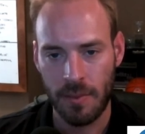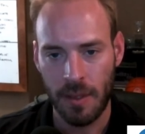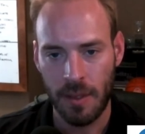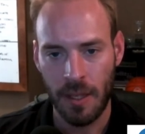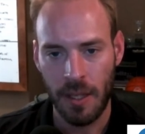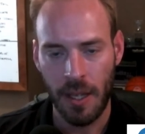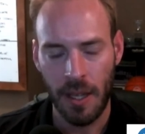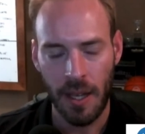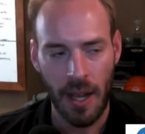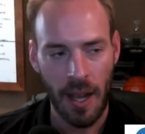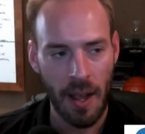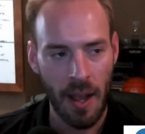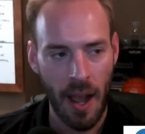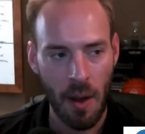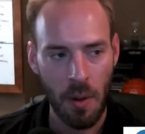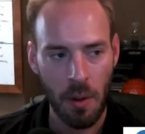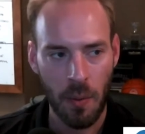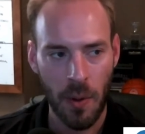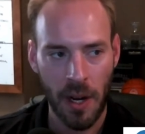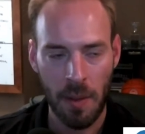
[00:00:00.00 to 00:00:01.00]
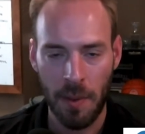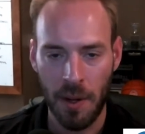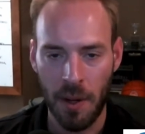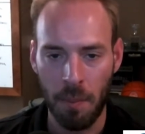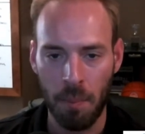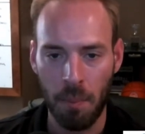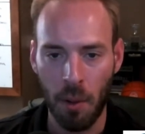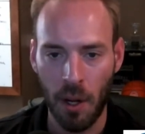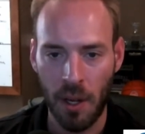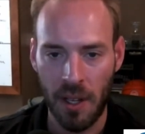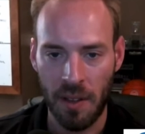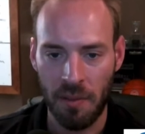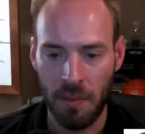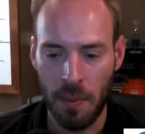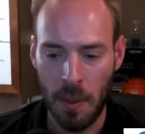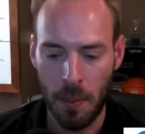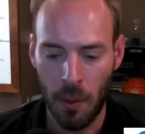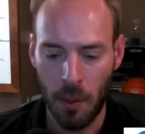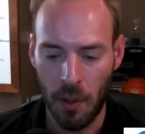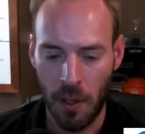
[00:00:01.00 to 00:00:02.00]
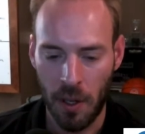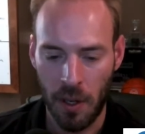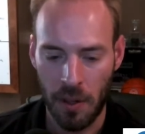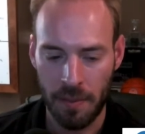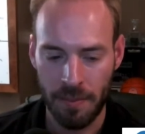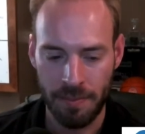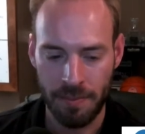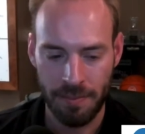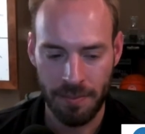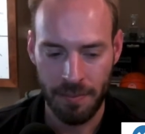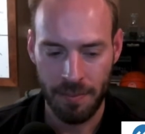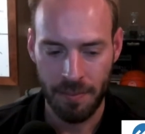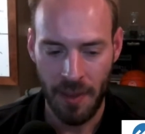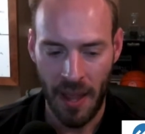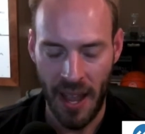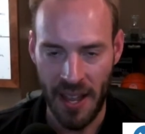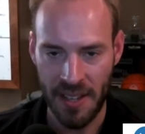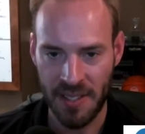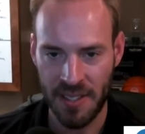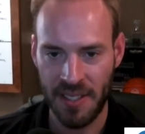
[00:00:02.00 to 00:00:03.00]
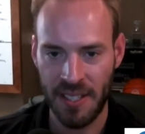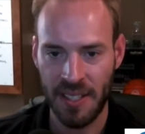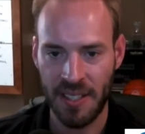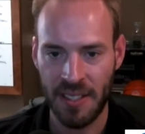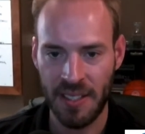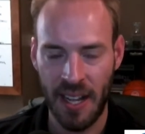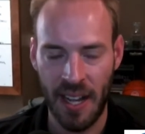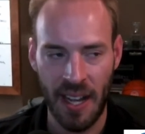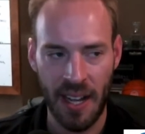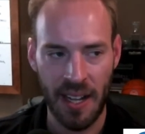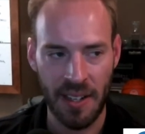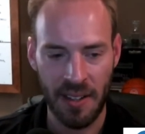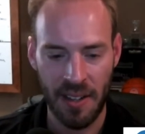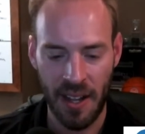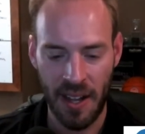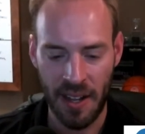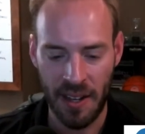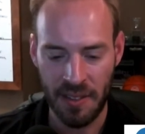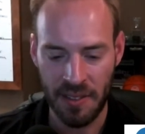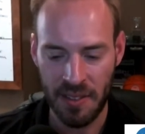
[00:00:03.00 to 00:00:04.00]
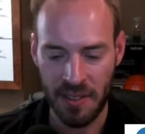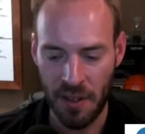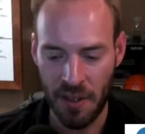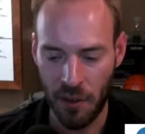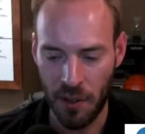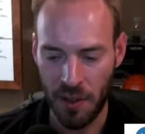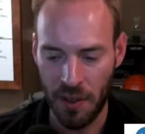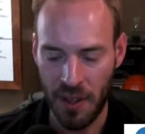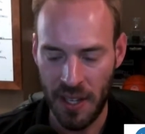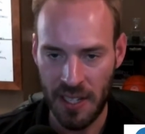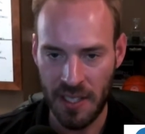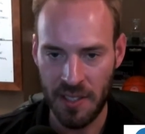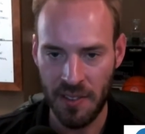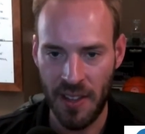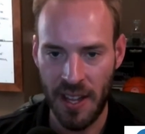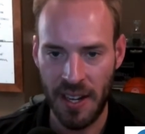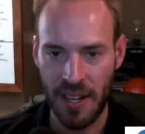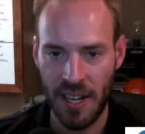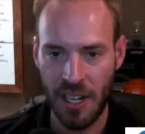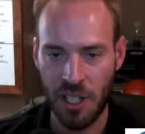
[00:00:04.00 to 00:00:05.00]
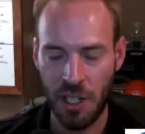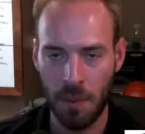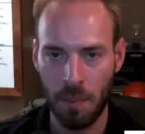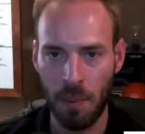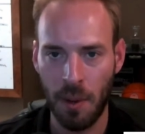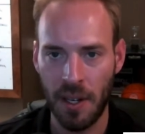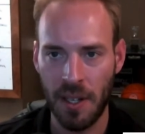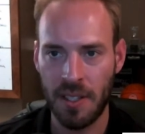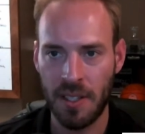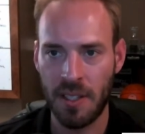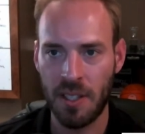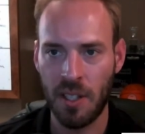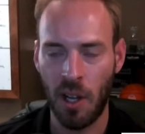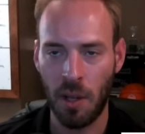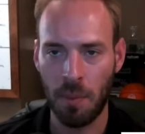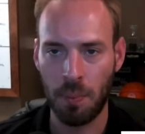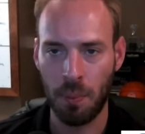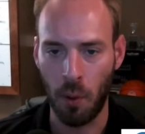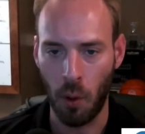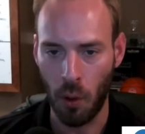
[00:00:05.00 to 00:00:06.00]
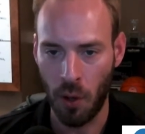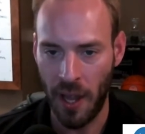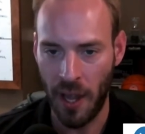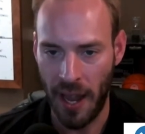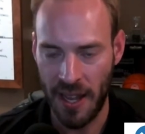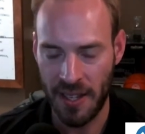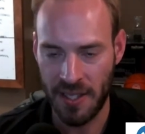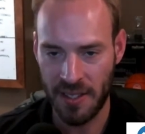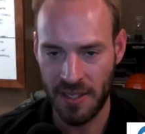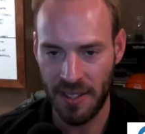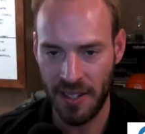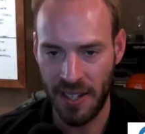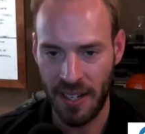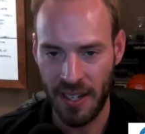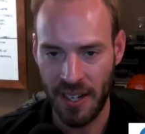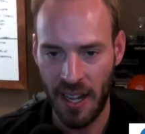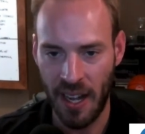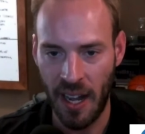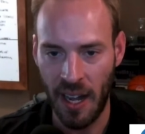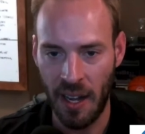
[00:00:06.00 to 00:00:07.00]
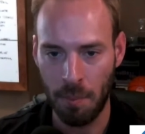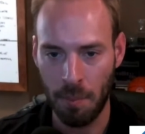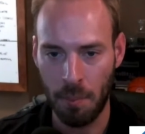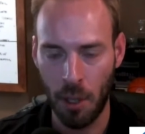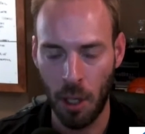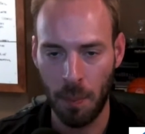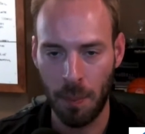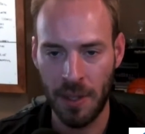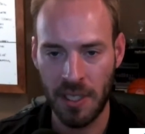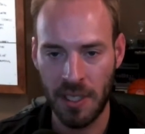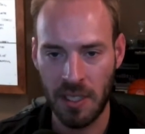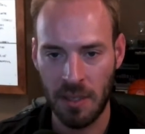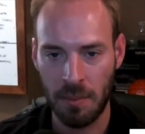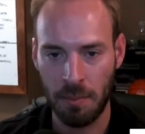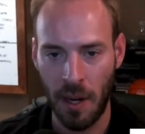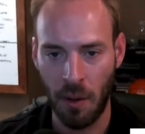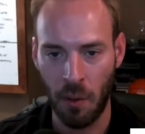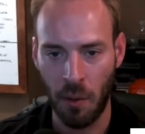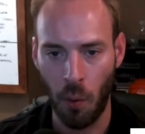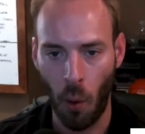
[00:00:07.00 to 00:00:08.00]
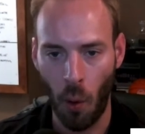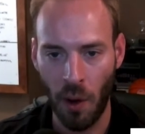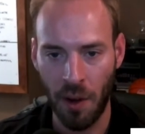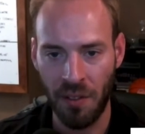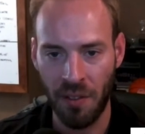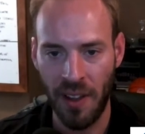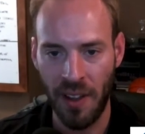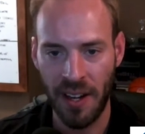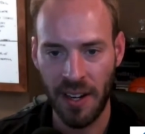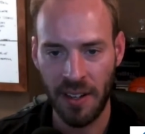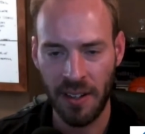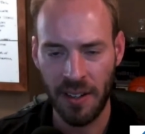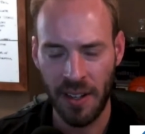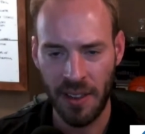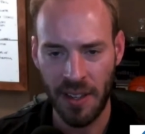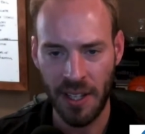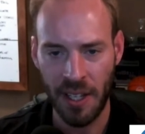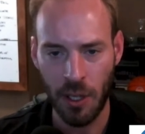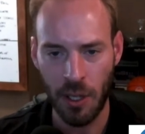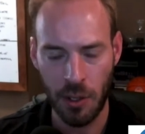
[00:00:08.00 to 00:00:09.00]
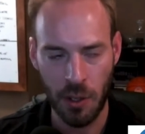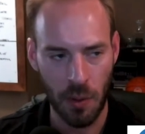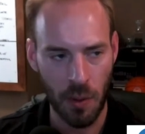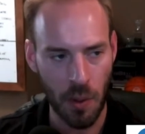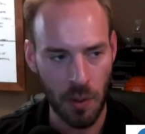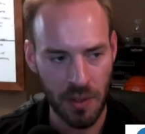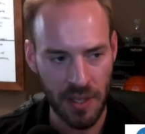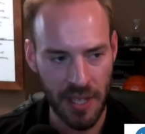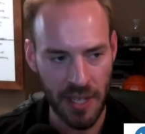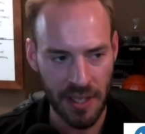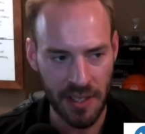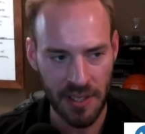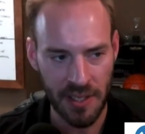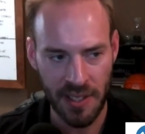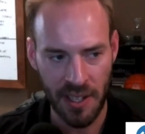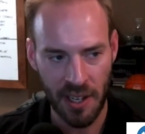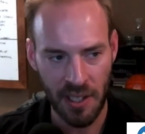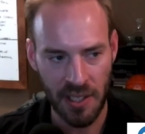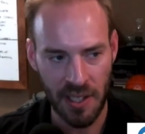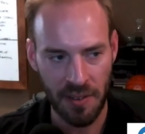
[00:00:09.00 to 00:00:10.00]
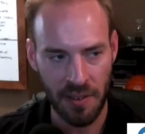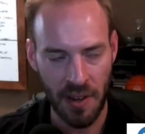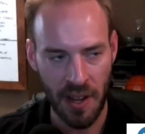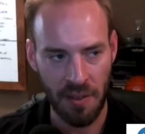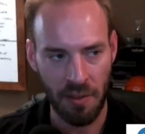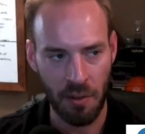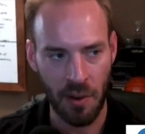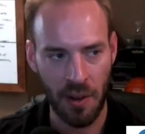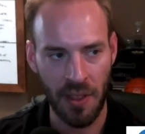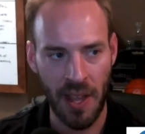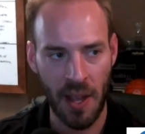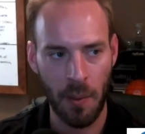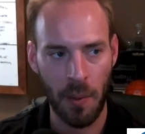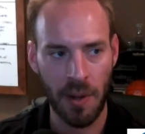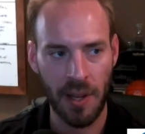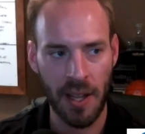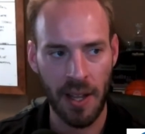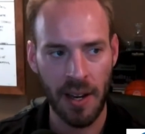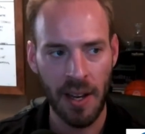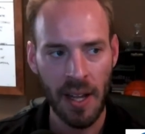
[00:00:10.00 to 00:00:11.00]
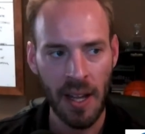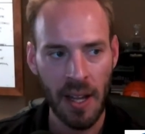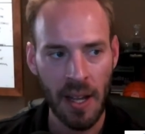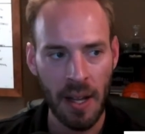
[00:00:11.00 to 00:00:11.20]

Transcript: Yeah, I would recommend a book if people are hesitant on different things of that nature, but it's called Procrastinate on Purpose by Rory Vaden. I think he also wrote Take the Stairs. I haven't read that one yet.